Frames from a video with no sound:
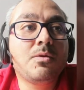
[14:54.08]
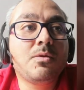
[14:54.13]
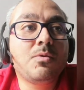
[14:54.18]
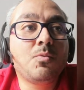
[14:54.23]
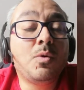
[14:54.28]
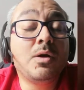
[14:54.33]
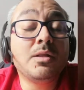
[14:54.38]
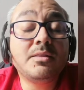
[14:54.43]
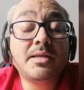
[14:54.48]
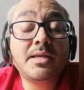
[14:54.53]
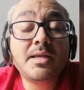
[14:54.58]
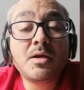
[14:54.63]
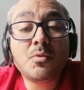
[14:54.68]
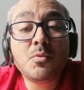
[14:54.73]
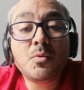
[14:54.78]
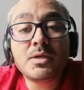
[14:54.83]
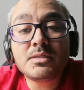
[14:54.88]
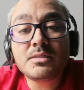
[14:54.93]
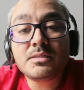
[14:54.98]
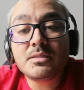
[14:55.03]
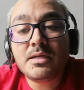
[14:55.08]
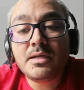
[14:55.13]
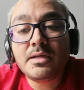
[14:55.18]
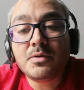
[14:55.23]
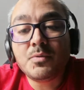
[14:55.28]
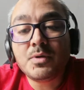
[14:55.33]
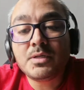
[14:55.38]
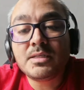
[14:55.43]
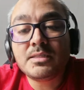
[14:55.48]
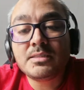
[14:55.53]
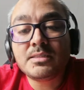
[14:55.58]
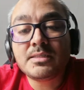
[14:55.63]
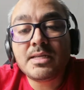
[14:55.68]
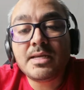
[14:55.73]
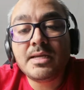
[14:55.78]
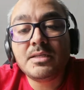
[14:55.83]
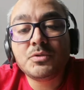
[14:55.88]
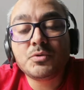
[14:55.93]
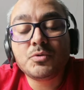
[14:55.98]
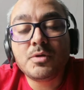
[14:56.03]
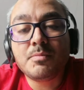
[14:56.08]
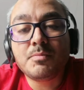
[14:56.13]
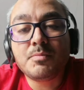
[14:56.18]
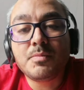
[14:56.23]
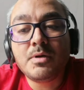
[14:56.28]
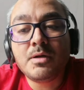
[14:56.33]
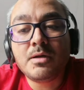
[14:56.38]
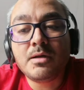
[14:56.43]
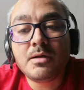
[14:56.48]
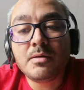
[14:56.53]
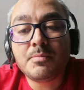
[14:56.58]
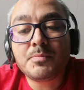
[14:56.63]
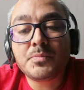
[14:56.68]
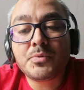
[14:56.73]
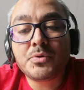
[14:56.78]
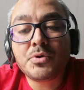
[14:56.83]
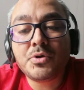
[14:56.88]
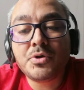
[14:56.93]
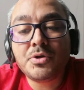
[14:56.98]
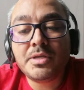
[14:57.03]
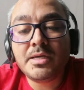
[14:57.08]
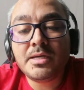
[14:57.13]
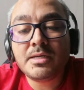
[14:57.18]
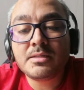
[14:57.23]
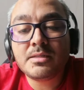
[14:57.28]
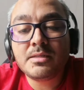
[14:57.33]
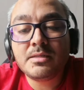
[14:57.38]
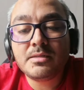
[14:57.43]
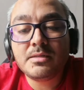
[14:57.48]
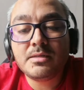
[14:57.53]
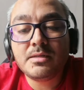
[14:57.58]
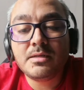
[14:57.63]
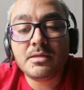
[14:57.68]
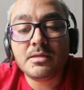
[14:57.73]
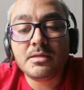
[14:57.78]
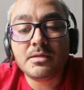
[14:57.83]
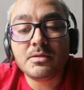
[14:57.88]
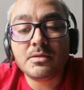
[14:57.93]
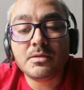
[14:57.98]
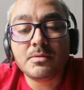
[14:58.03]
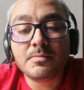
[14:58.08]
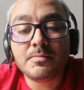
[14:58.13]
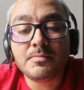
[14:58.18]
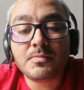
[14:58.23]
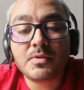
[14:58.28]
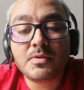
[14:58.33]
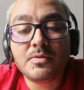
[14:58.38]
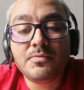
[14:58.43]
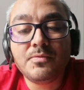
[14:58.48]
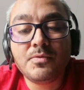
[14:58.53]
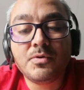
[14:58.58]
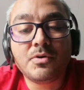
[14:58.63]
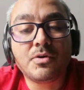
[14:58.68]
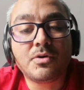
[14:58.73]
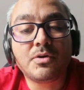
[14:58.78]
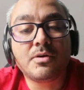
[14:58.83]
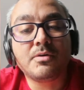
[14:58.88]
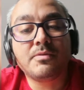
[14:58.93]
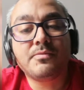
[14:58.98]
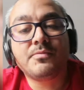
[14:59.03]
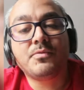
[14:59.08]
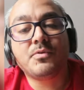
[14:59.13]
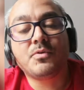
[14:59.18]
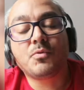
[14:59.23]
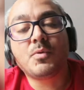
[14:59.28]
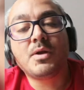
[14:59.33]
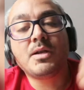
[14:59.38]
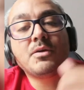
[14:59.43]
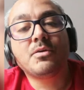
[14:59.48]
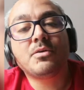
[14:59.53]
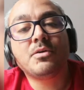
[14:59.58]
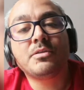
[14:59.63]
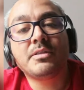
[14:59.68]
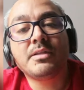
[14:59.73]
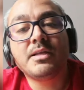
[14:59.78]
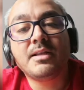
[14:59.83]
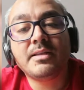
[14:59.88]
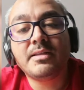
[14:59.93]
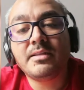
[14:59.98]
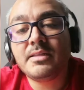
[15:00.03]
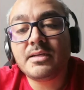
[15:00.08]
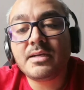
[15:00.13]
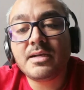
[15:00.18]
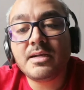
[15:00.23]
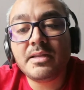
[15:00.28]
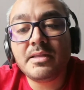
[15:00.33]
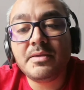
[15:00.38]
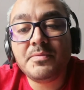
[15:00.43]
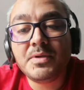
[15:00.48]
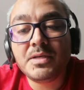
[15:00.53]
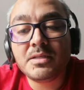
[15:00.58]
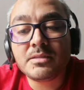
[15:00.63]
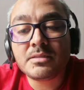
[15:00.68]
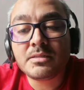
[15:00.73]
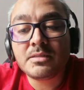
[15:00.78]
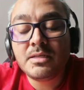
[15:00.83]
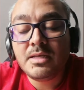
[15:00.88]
One day I was assigned to a project for one hotel in the Caribbean.